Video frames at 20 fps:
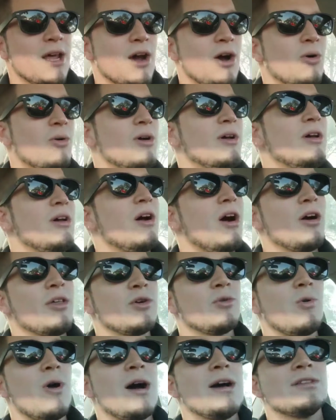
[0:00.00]
let me know.
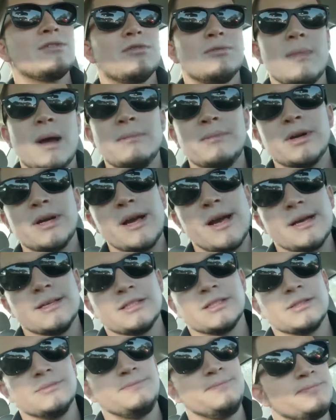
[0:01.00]
Otherwise, remember,
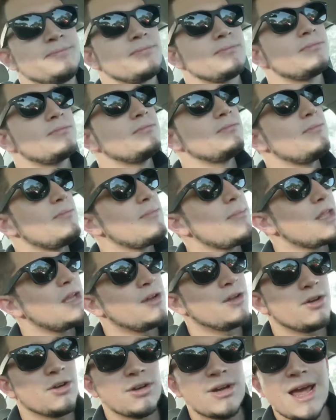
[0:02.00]
guys,
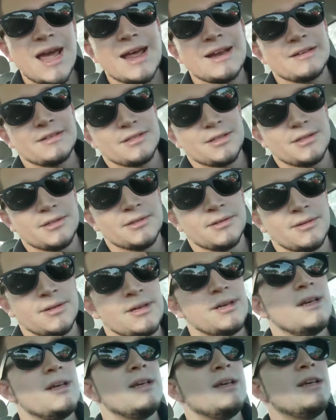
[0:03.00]
a good attitude
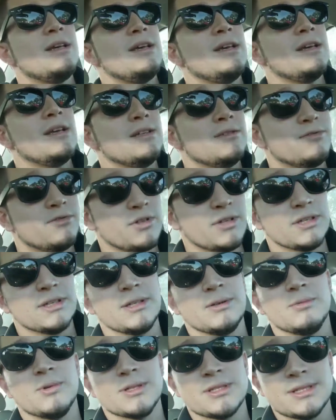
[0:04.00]
is
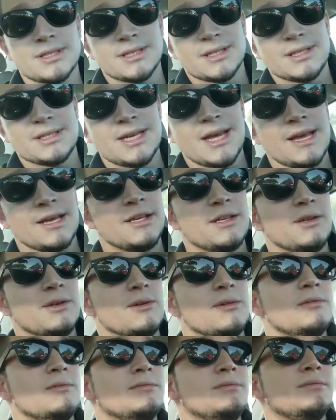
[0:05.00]
really what's going to take
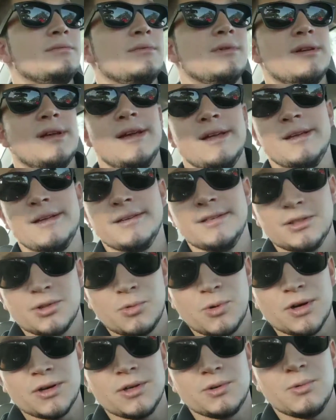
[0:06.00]
you
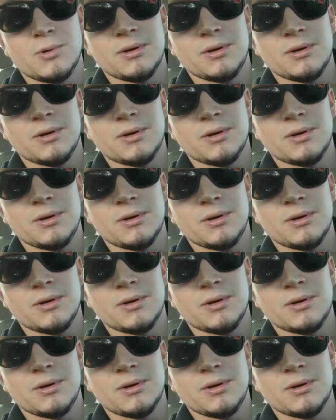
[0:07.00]
to